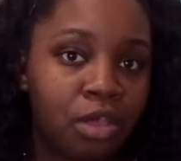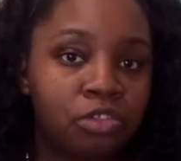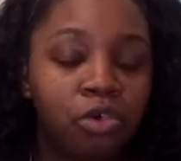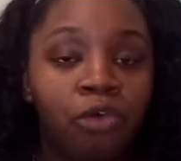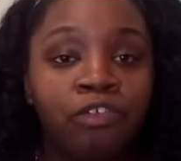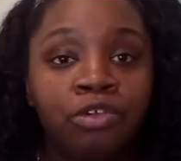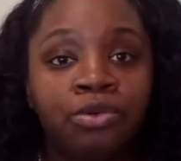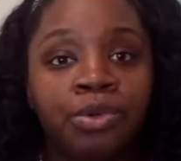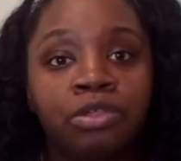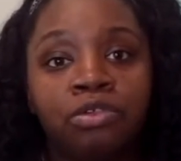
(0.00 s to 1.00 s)
So if you're
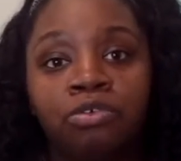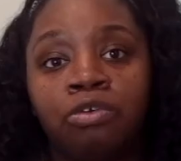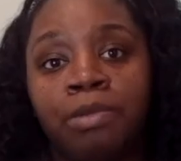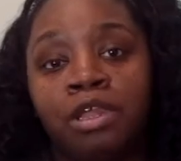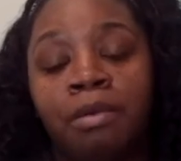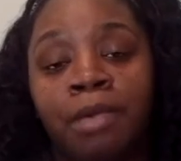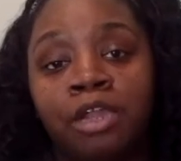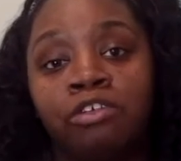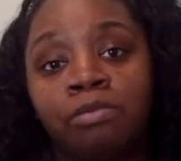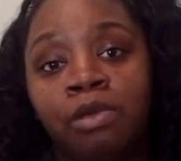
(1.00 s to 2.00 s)
doing social media
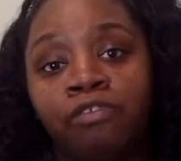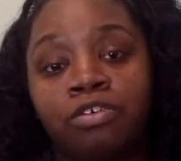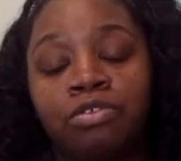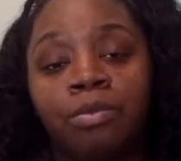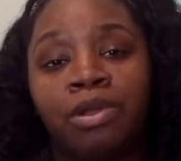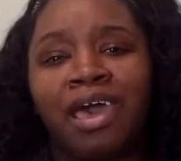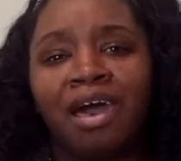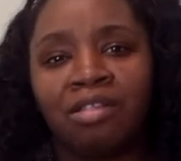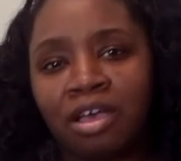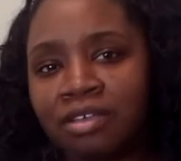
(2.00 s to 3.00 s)
management for someone,
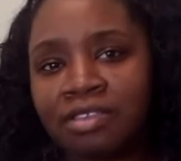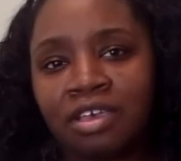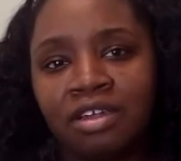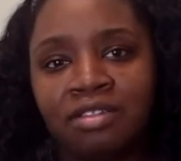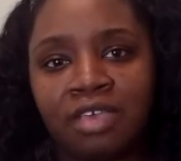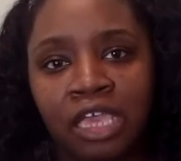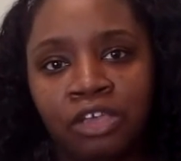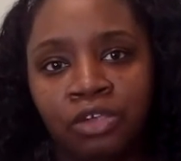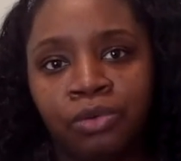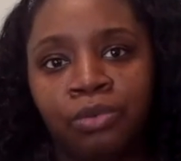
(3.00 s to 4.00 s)
how long is it going to take
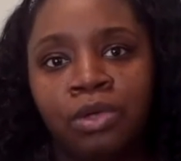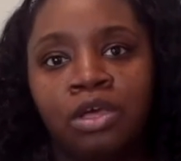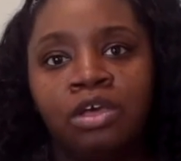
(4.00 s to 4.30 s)
you